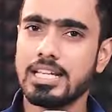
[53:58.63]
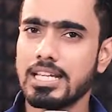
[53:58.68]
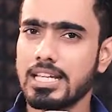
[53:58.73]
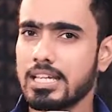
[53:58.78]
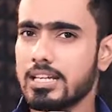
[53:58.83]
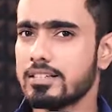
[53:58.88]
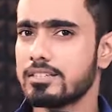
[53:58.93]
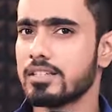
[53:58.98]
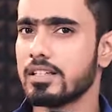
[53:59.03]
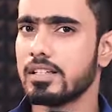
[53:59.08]

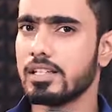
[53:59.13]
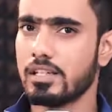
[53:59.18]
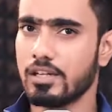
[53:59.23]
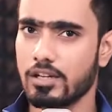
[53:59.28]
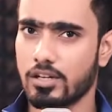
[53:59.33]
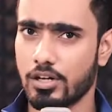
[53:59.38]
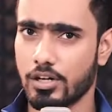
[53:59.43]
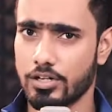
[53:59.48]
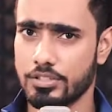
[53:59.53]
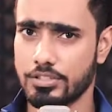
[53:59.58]
It is a little
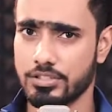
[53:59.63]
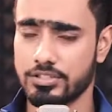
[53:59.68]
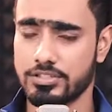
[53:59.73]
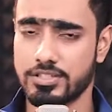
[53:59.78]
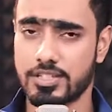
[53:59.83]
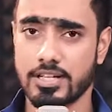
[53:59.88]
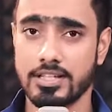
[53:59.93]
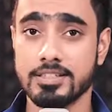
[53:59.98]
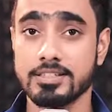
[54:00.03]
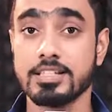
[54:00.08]
larger
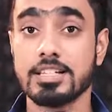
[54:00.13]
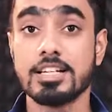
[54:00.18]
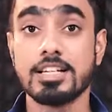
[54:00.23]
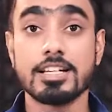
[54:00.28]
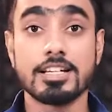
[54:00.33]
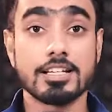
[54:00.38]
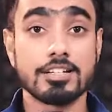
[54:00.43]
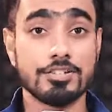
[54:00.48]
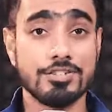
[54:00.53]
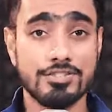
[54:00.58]
size.
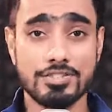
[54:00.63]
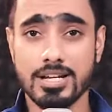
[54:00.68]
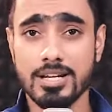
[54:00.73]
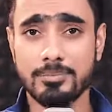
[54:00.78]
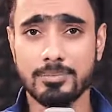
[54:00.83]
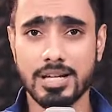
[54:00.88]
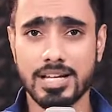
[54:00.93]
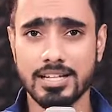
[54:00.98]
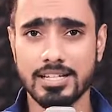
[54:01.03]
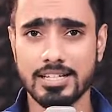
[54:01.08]

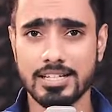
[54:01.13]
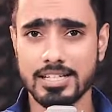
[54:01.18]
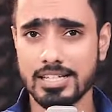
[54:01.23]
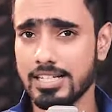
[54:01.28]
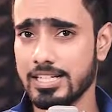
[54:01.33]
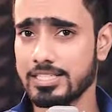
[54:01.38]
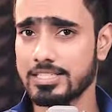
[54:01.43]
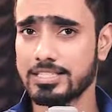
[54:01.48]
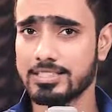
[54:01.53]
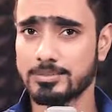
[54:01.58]
JPEG
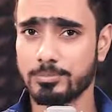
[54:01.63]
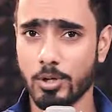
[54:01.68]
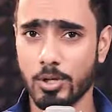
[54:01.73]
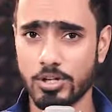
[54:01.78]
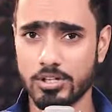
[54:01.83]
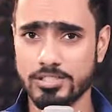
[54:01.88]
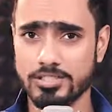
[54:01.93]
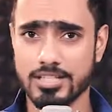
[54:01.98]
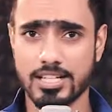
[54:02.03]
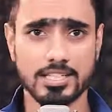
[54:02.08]
is a
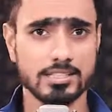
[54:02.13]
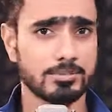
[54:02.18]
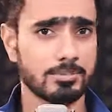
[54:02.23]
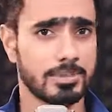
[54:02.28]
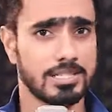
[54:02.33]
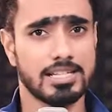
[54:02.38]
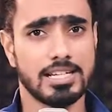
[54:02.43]
smaller size, but